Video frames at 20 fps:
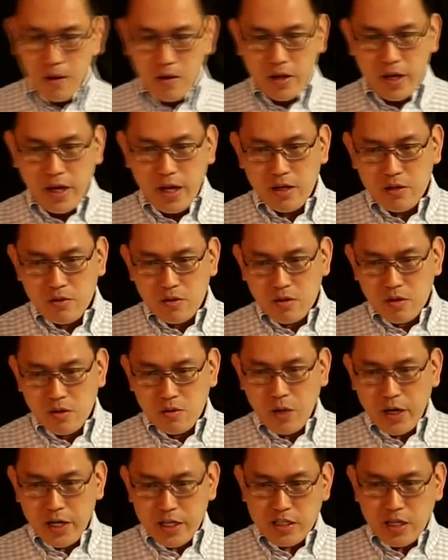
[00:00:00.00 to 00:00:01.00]
Okay, and
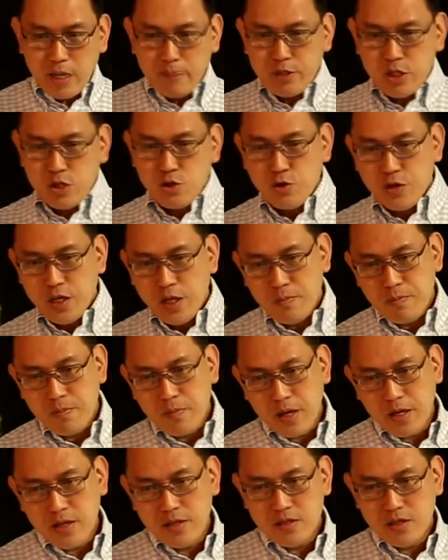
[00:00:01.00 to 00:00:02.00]
what is sculpture to him?
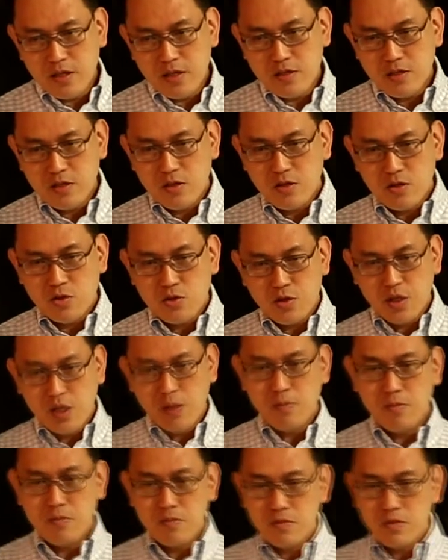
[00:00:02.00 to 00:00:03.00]
And he says, to
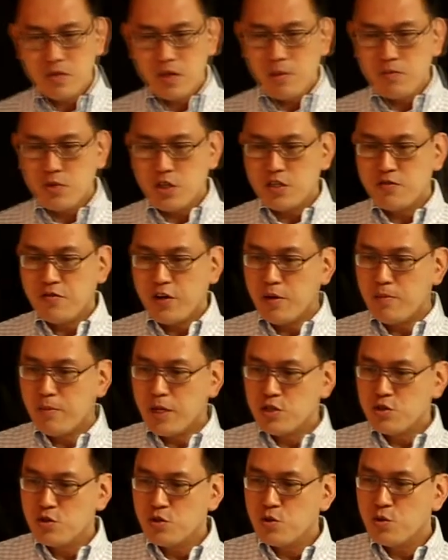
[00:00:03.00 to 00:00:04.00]
him, sculpture is very
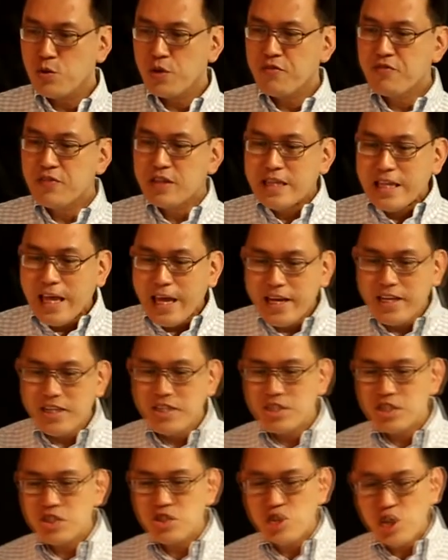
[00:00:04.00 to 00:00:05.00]
much to do with
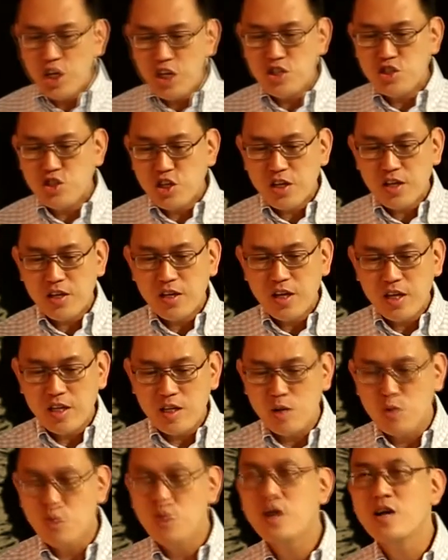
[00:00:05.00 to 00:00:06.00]
things changing
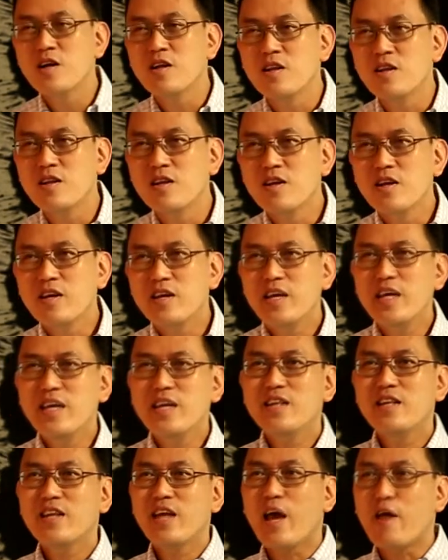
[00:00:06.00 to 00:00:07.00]
in the world,
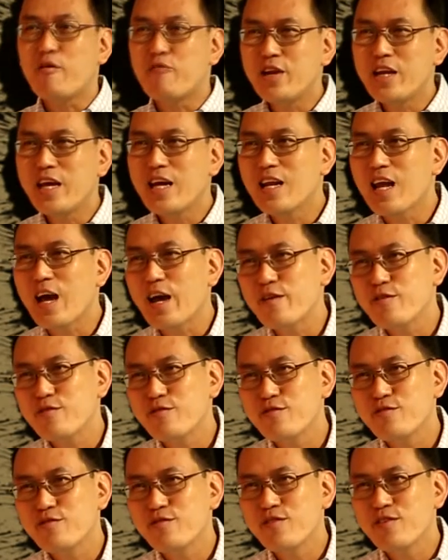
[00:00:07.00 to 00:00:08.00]
in everyday
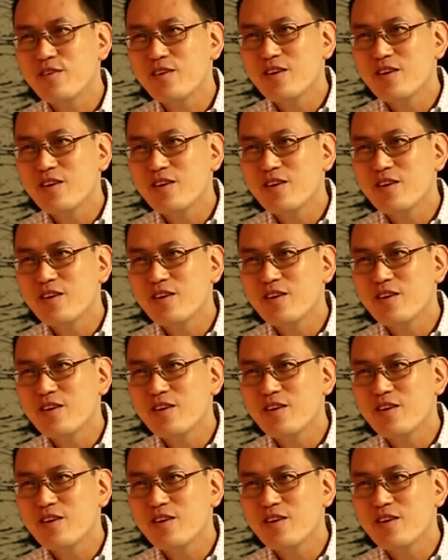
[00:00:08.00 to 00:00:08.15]
life.